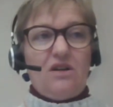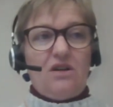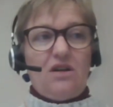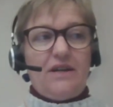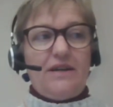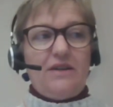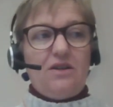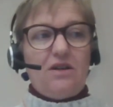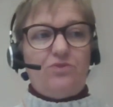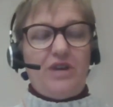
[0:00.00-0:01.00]
I
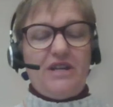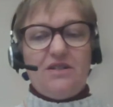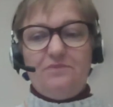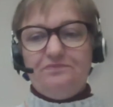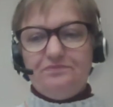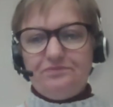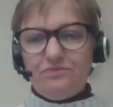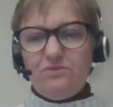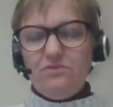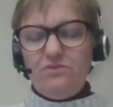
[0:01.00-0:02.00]
read,
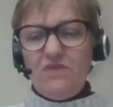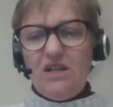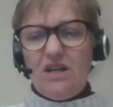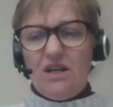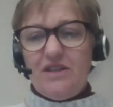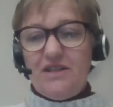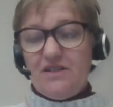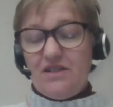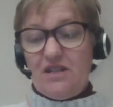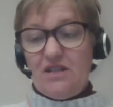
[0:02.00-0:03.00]

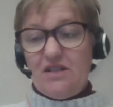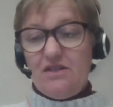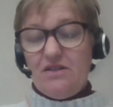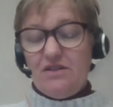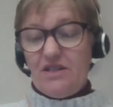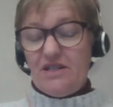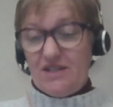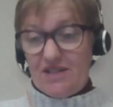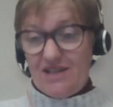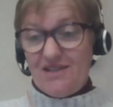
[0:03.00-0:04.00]
there's the
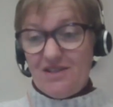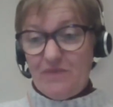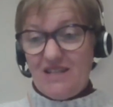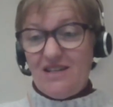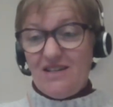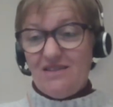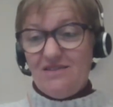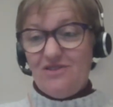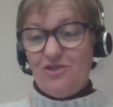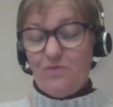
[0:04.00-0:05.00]
SIG is meeting
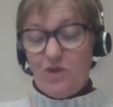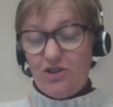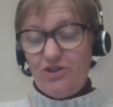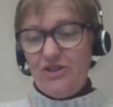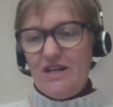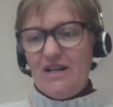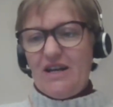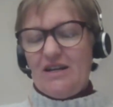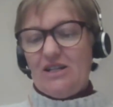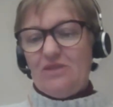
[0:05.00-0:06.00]
tomorrow
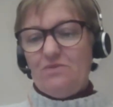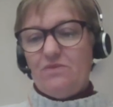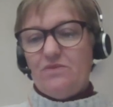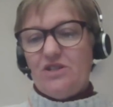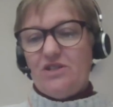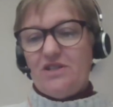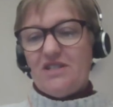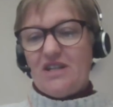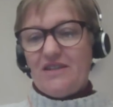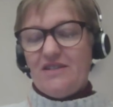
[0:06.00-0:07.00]
to
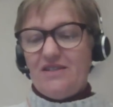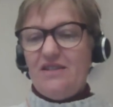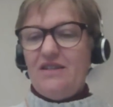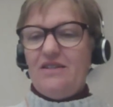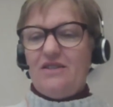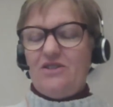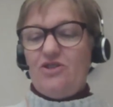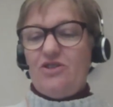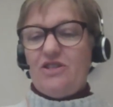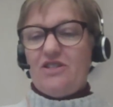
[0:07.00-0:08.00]
discuss
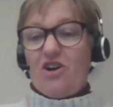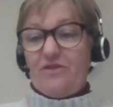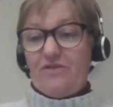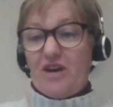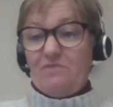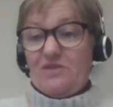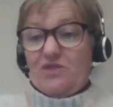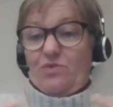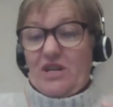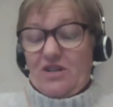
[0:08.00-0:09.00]
this kind of
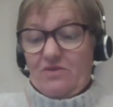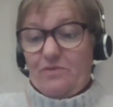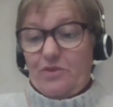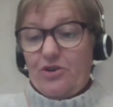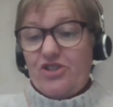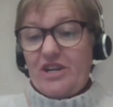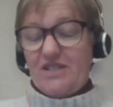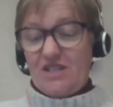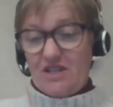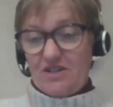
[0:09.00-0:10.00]
upswing of
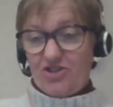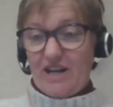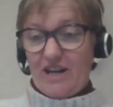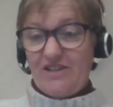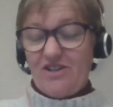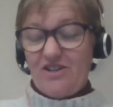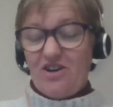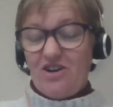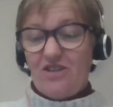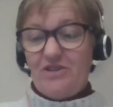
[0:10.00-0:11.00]
projects in the Australian
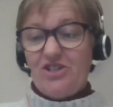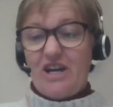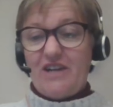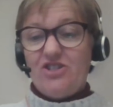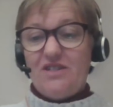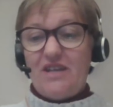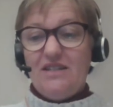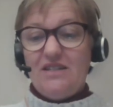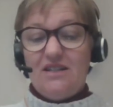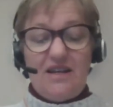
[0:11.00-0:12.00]
higher education
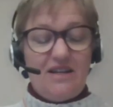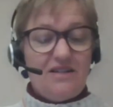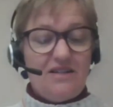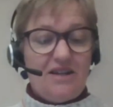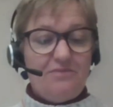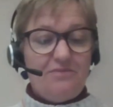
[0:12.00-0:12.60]
sector. And